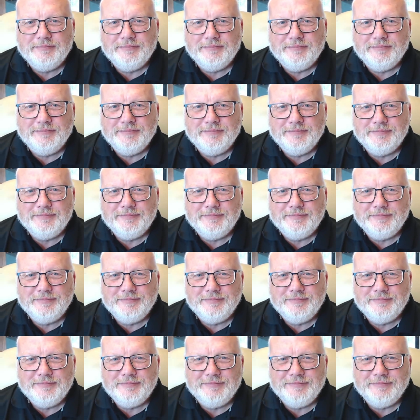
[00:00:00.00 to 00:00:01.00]

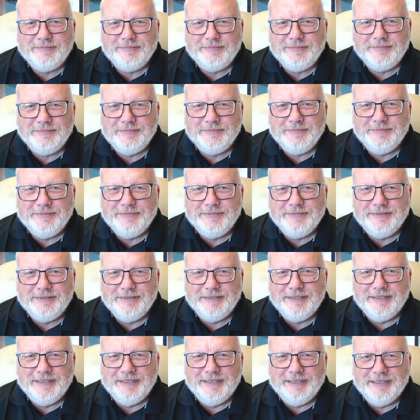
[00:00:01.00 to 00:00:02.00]

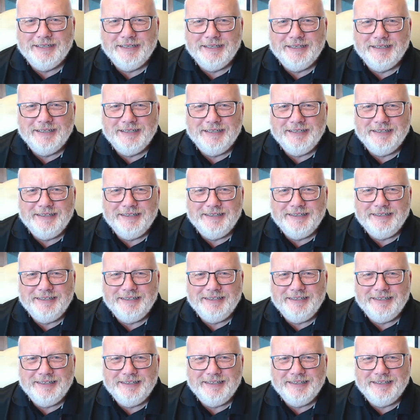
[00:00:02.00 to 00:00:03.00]

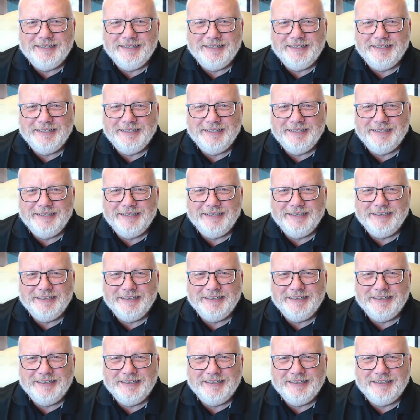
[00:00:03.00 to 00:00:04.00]

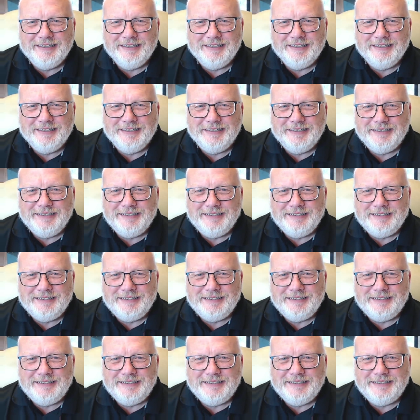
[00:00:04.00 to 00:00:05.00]

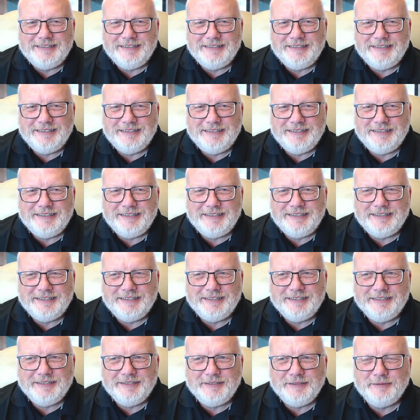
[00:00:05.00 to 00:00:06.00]

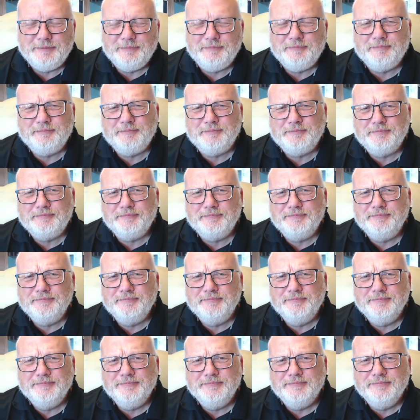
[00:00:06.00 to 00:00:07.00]

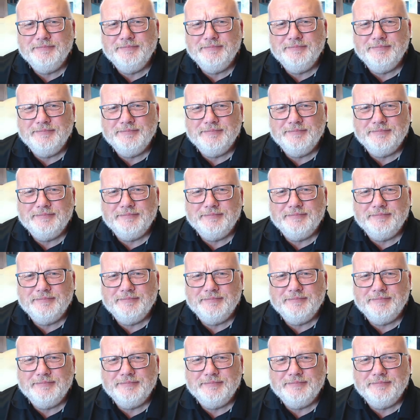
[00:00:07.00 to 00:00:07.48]
This person isn't speaking.